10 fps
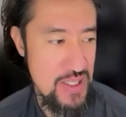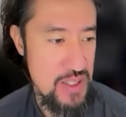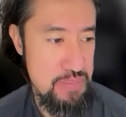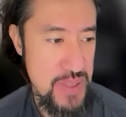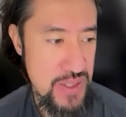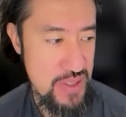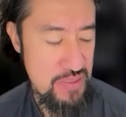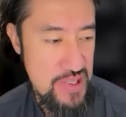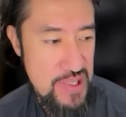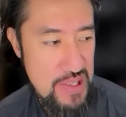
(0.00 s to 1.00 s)
the big thing
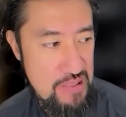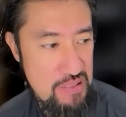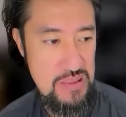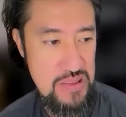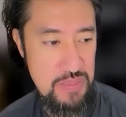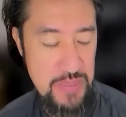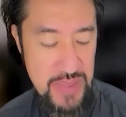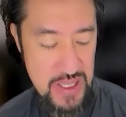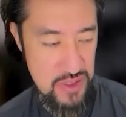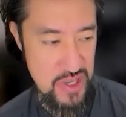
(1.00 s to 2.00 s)
right now, my
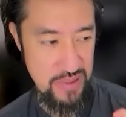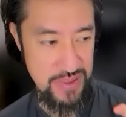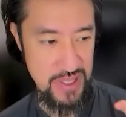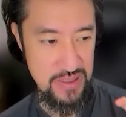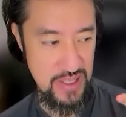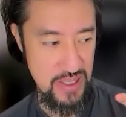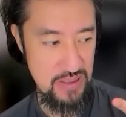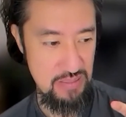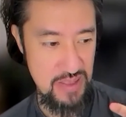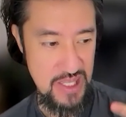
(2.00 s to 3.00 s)
mind generally thinks
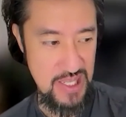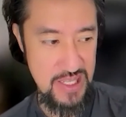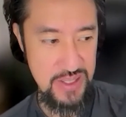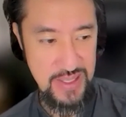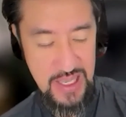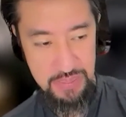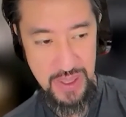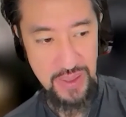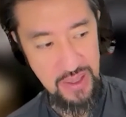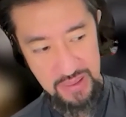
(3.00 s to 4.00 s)
like the next step
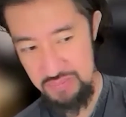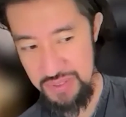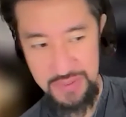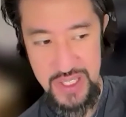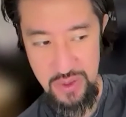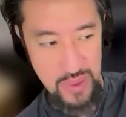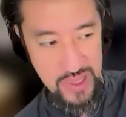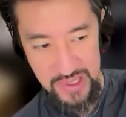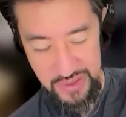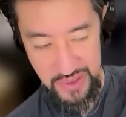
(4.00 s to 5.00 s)
and then like 15, 20 years